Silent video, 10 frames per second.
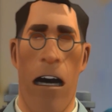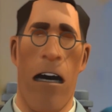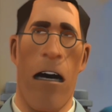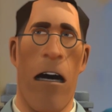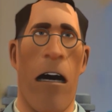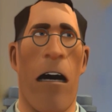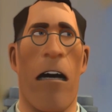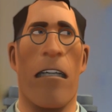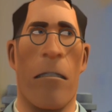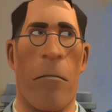
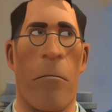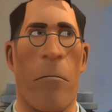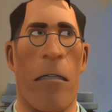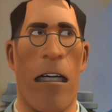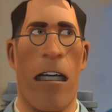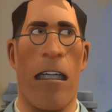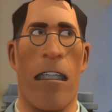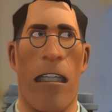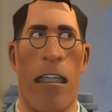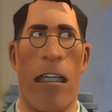But
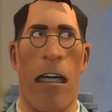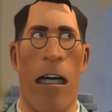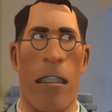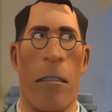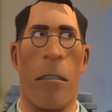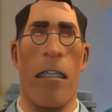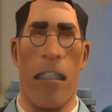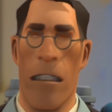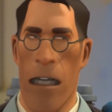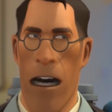I've got a
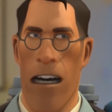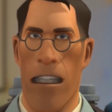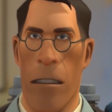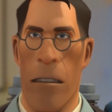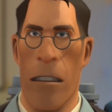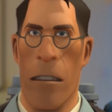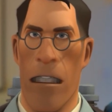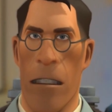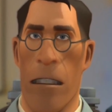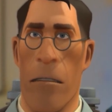plan. Loz
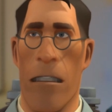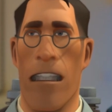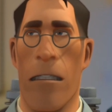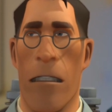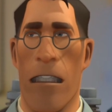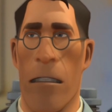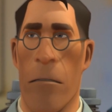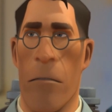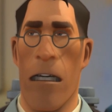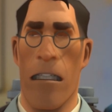wants me to keep it
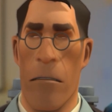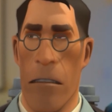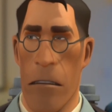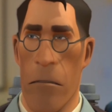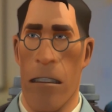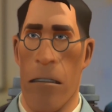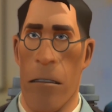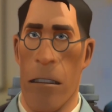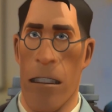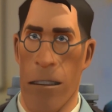secret, so I'm going to keep it secret
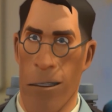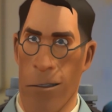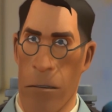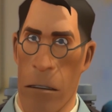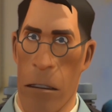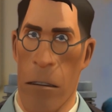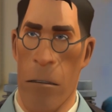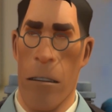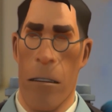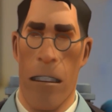for now.
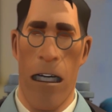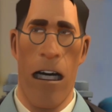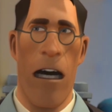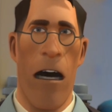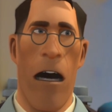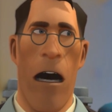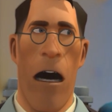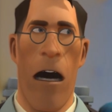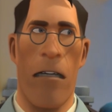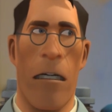
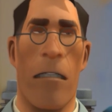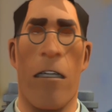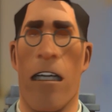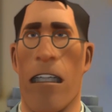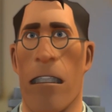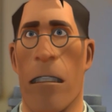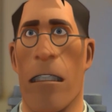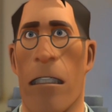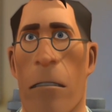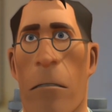I'm also going to
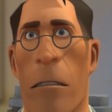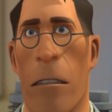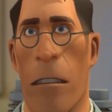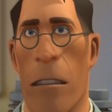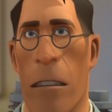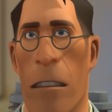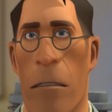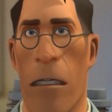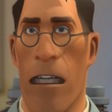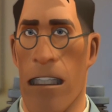contact DE
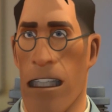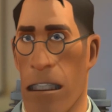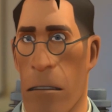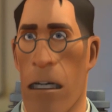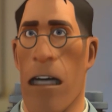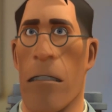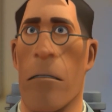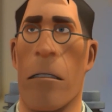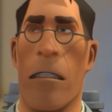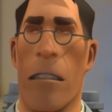because it's live stream. I'm
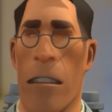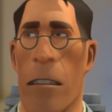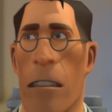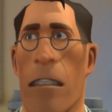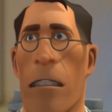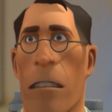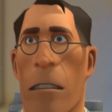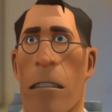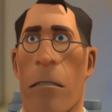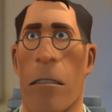going to contact DE and ask
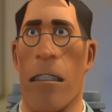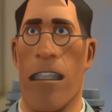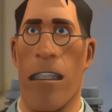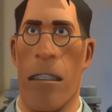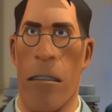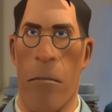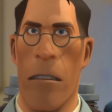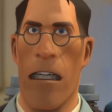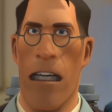if I can get some